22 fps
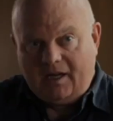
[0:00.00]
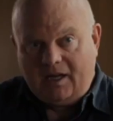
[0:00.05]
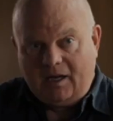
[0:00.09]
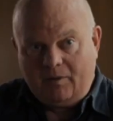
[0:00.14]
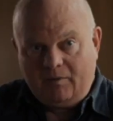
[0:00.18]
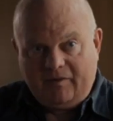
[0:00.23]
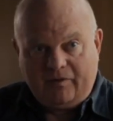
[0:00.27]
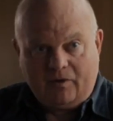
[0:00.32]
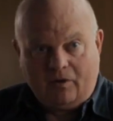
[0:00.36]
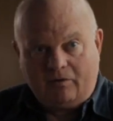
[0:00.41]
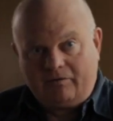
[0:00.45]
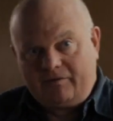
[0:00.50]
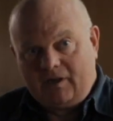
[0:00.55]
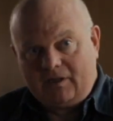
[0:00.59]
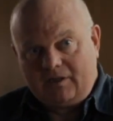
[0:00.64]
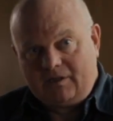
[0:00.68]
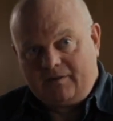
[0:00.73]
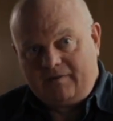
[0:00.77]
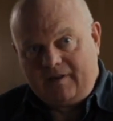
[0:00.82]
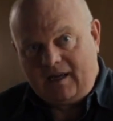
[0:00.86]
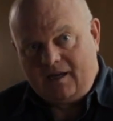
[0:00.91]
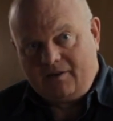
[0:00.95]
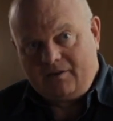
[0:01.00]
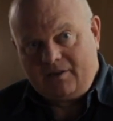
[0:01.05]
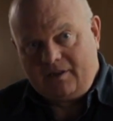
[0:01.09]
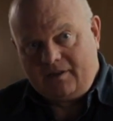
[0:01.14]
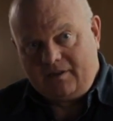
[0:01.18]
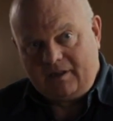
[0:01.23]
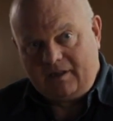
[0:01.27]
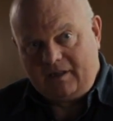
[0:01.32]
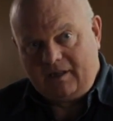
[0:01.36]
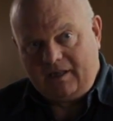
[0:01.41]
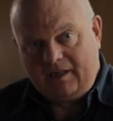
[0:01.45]
and we've got front of house
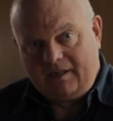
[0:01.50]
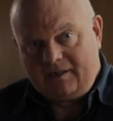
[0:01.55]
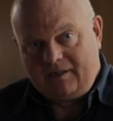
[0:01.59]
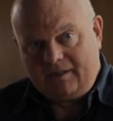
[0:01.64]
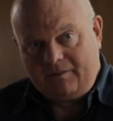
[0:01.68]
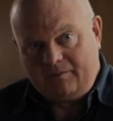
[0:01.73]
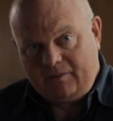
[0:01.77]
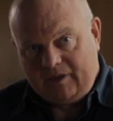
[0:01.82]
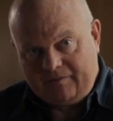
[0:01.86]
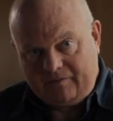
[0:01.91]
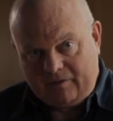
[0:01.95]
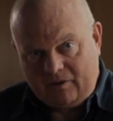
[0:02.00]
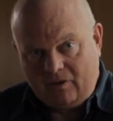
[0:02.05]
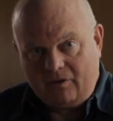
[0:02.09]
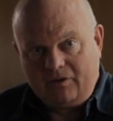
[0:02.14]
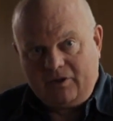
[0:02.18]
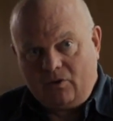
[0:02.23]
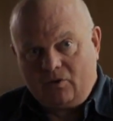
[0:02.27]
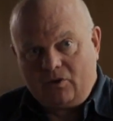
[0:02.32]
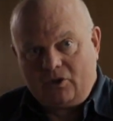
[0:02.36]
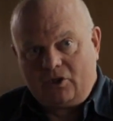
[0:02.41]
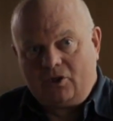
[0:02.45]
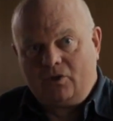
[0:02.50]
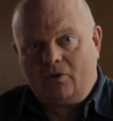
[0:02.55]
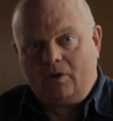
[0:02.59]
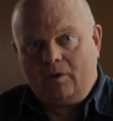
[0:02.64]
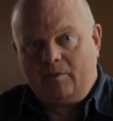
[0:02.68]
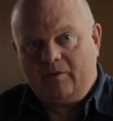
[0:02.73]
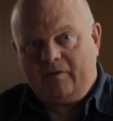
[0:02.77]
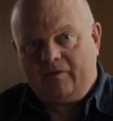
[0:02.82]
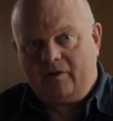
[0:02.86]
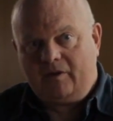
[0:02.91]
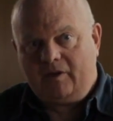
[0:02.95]
at the theatre, we've got the
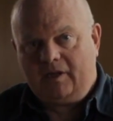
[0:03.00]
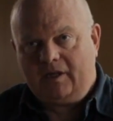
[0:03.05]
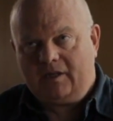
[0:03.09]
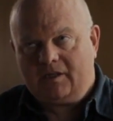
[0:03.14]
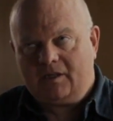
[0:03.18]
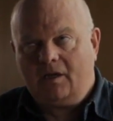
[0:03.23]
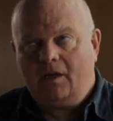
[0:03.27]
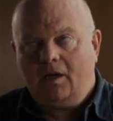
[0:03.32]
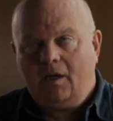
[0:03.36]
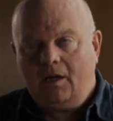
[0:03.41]
auditorium of the theatre,